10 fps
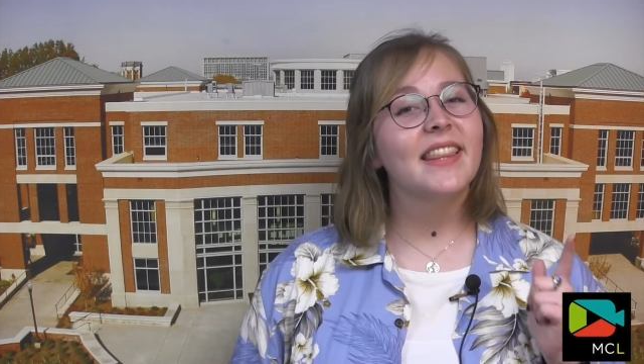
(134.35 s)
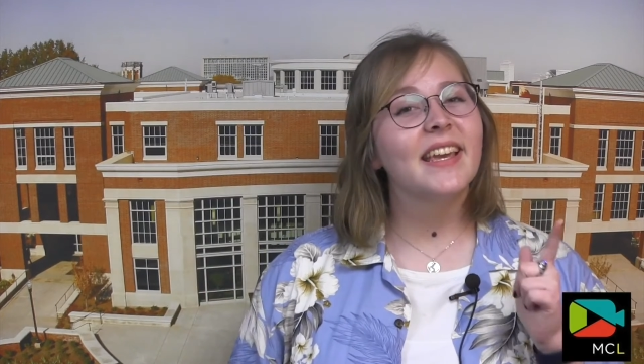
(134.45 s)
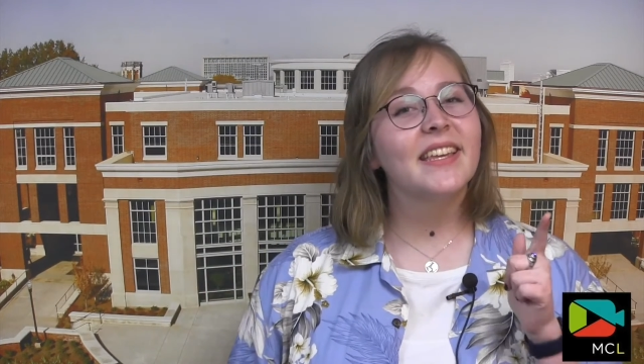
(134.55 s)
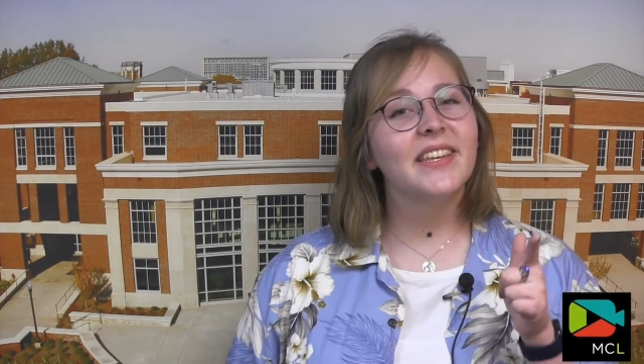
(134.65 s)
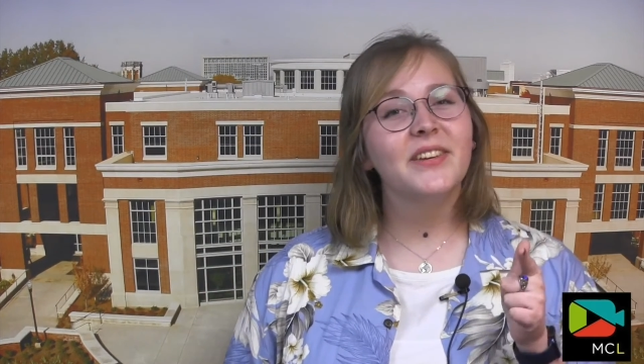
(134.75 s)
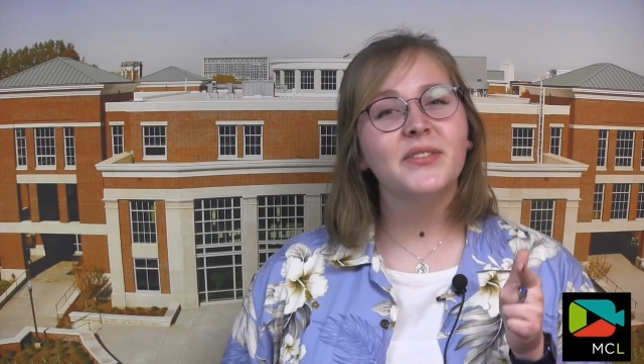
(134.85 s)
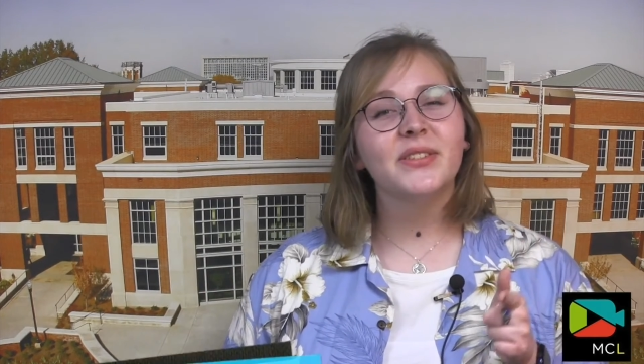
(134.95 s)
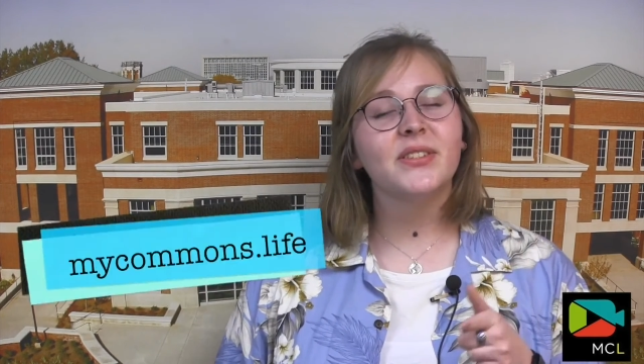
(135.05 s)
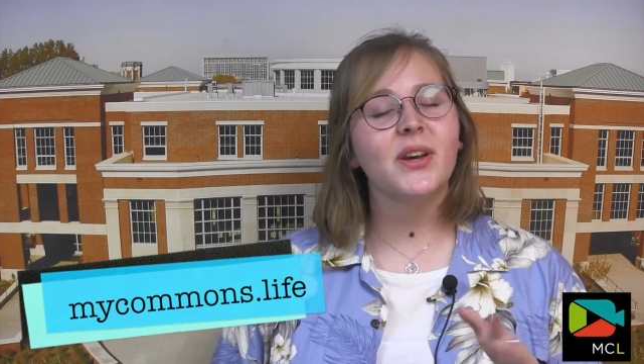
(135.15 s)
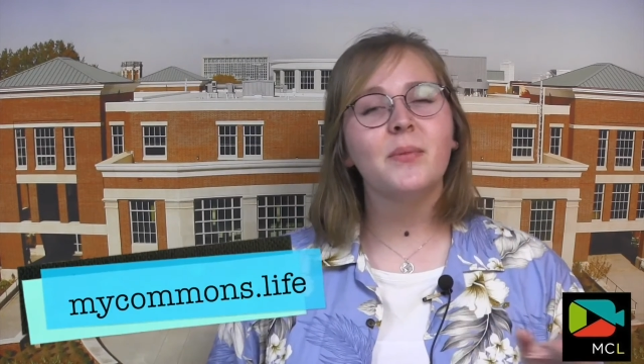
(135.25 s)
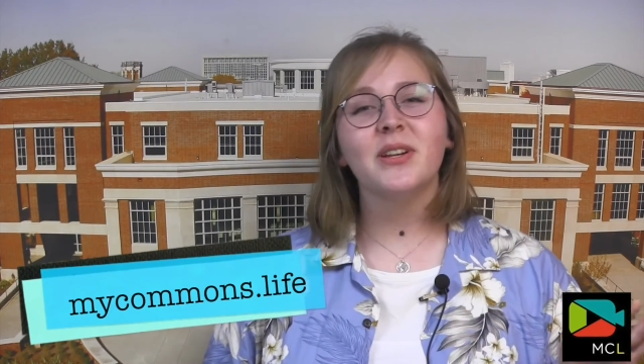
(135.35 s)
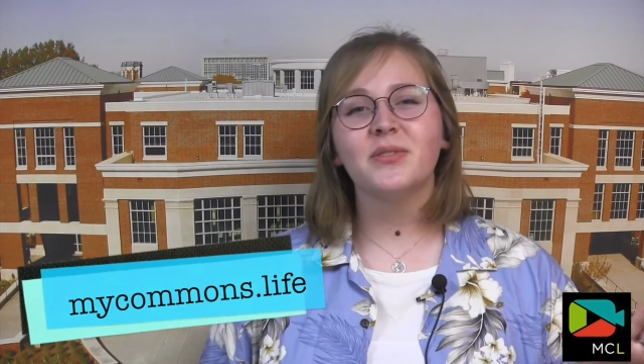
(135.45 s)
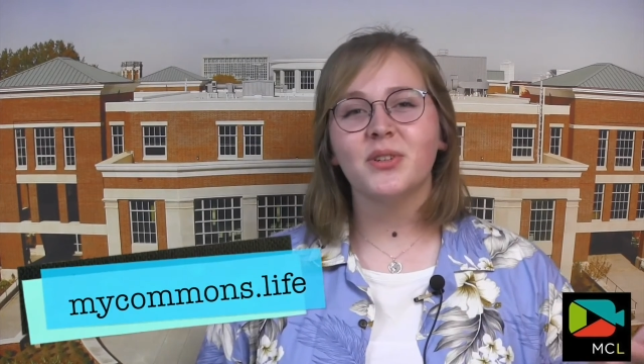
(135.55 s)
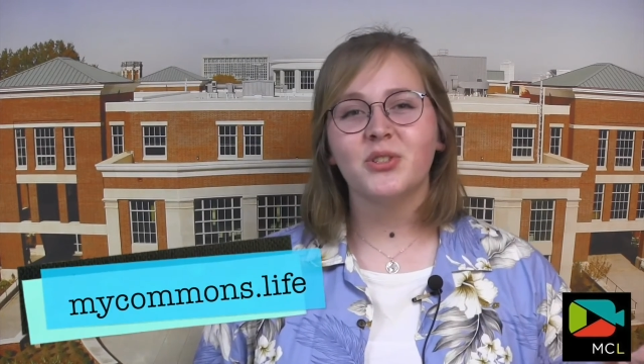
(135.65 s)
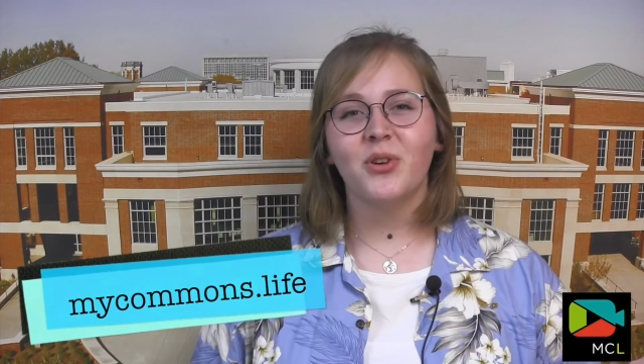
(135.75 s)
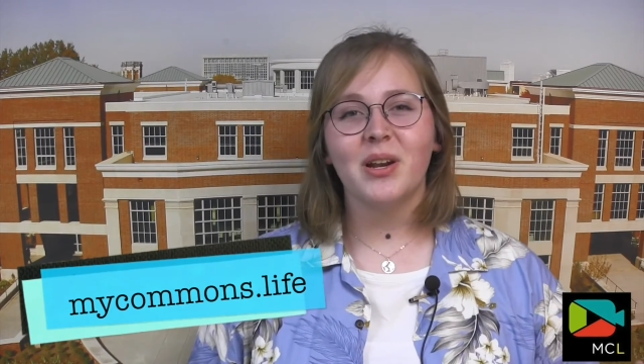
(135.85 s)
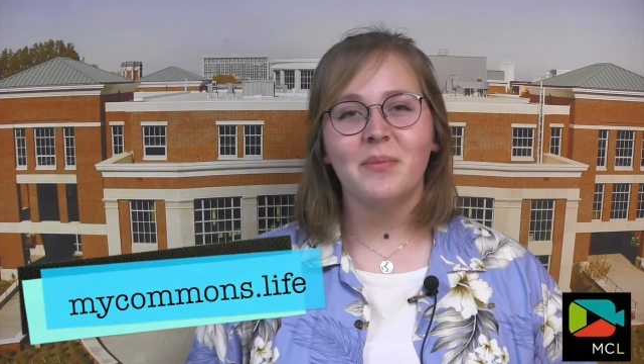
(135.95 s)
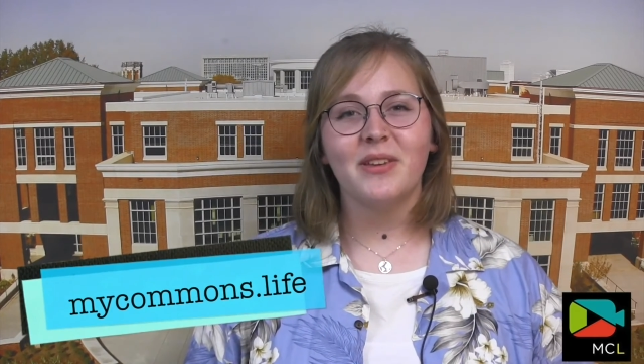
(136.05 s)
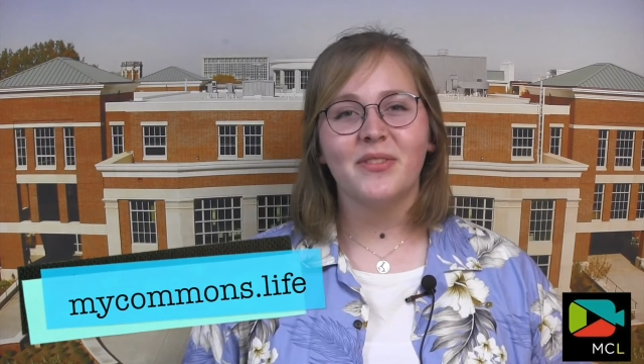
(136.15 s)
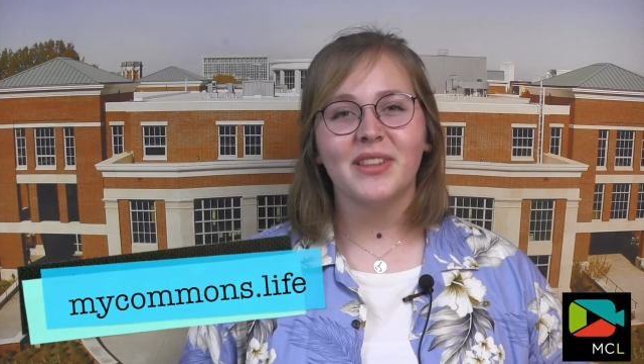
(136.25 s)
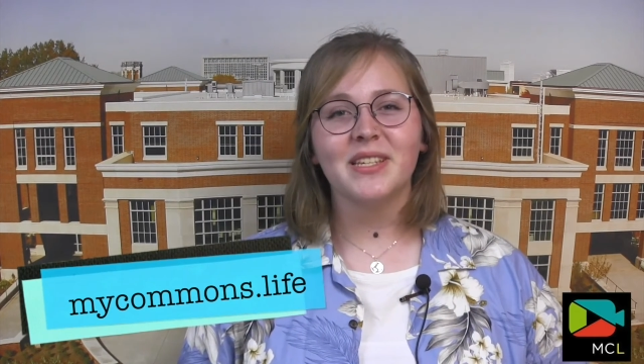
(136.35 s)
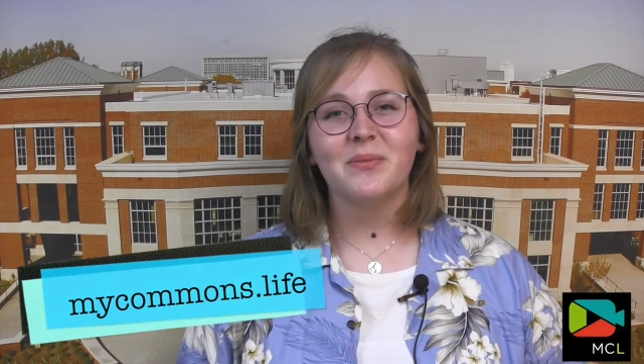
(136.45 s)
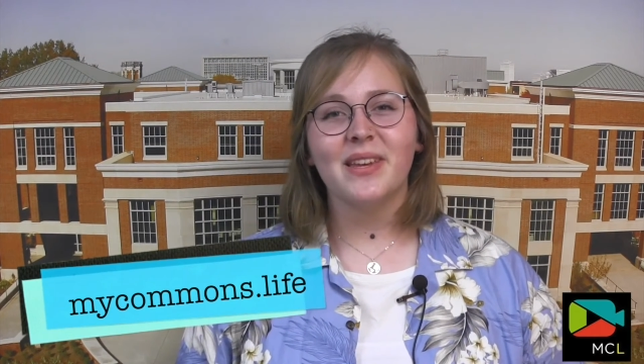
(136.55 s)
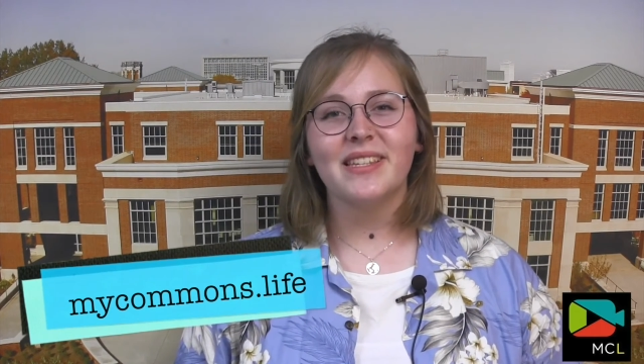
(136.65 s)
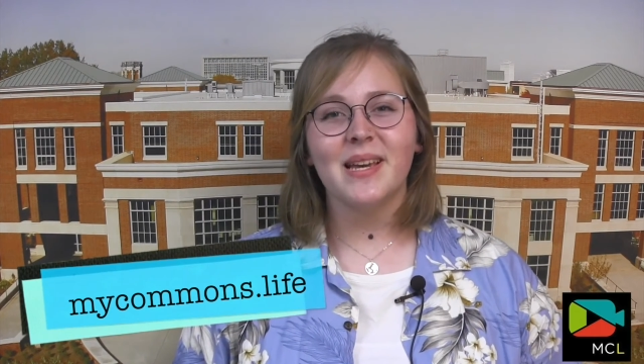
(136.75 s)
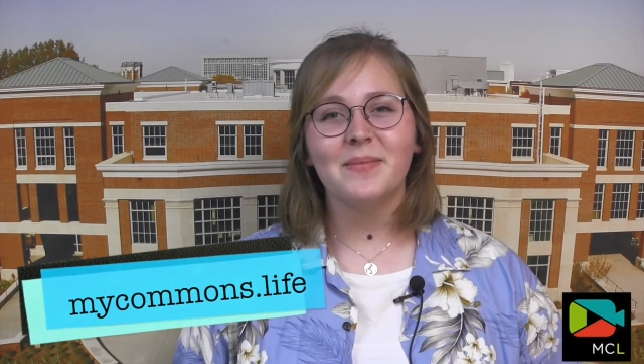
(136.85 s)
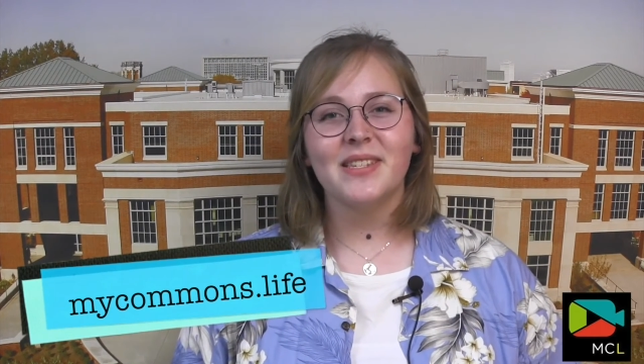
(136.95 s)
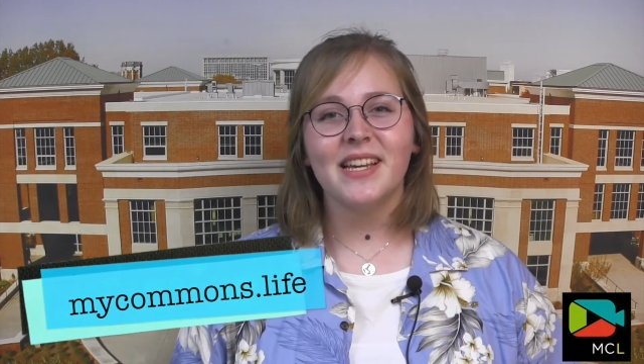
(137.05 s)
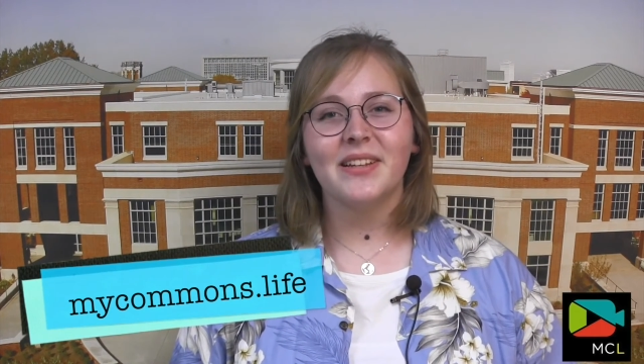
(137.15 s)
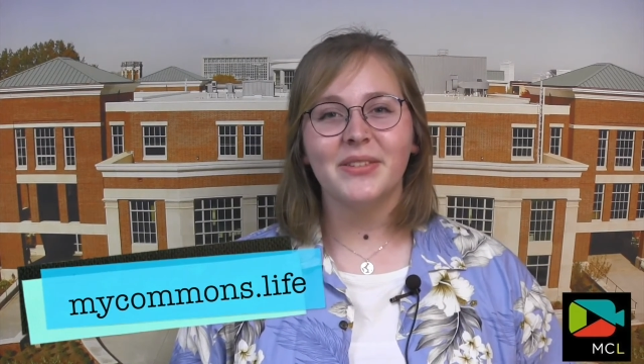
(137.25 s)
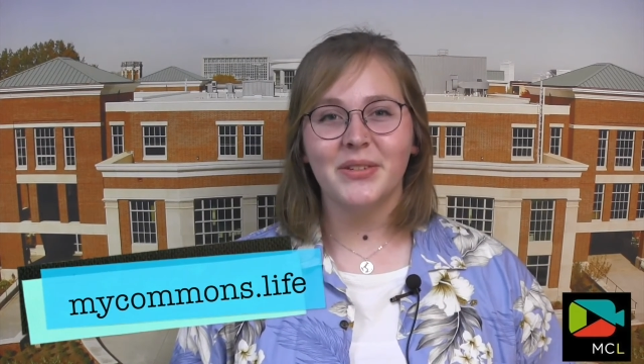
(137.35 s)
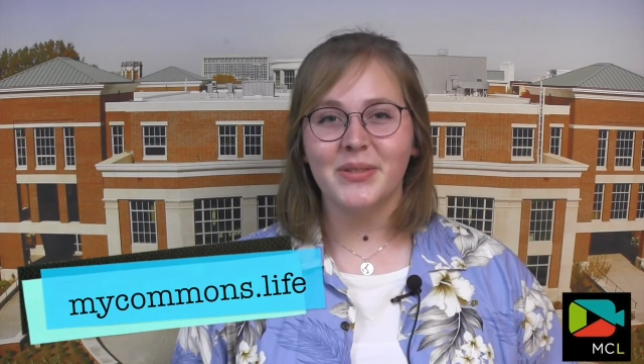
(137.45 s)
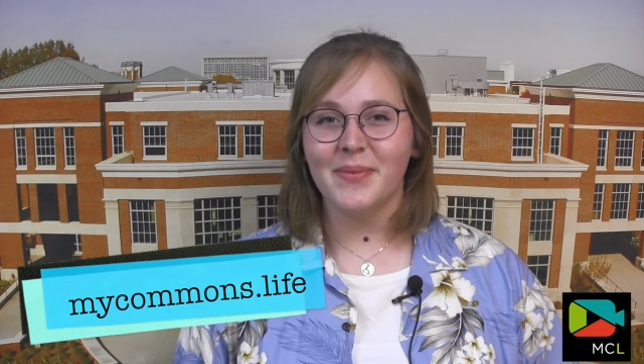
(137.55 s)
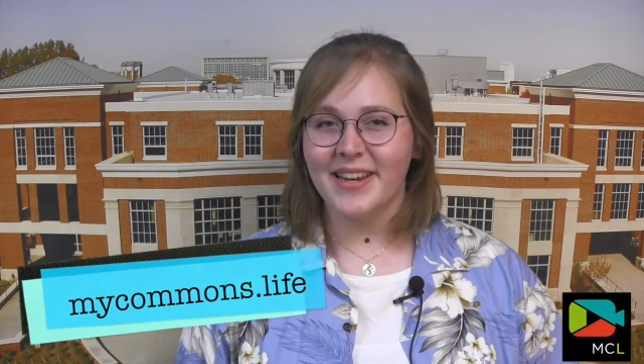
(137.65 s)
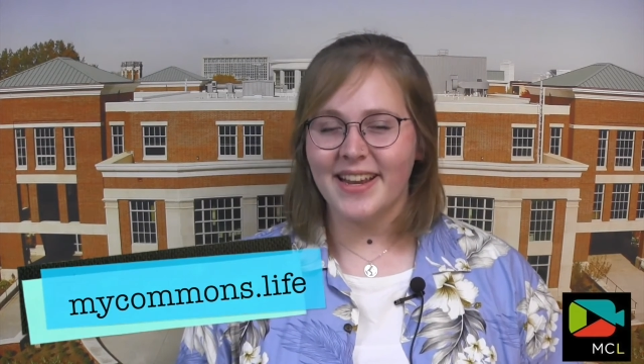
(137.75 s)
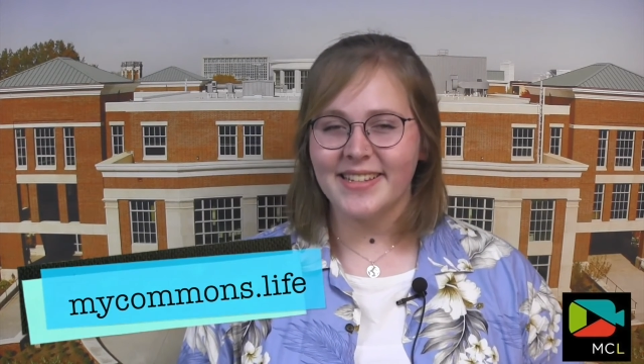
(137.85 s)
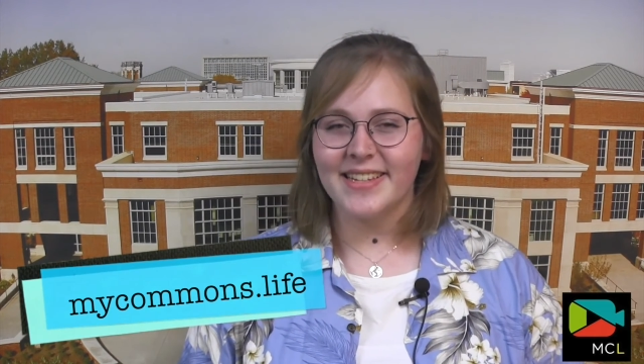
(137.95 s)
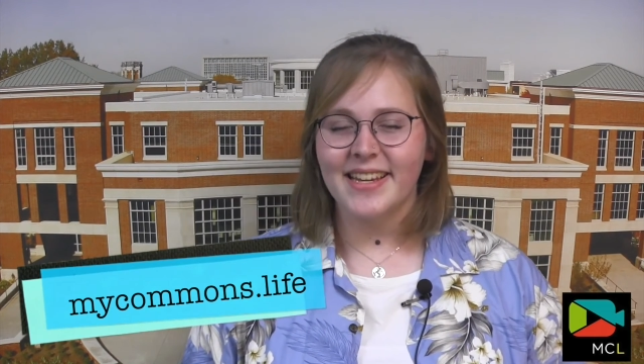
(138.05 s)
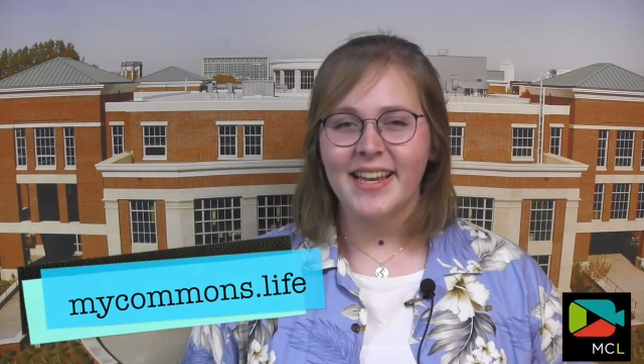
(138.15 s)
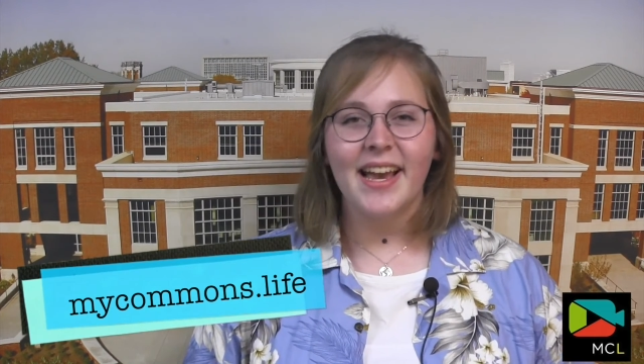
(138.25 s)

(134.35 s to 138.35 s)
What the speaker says: Thank you so much for joining me for this week's MCL News Minute.